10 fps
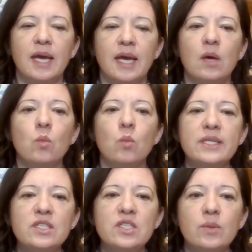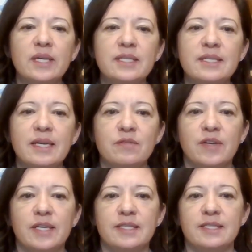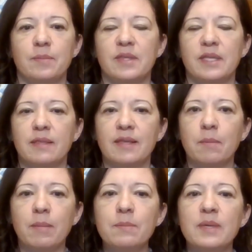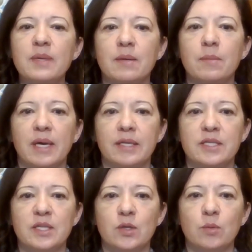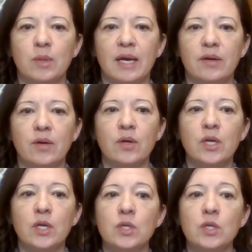And once you identify something that might be impacting your bladder,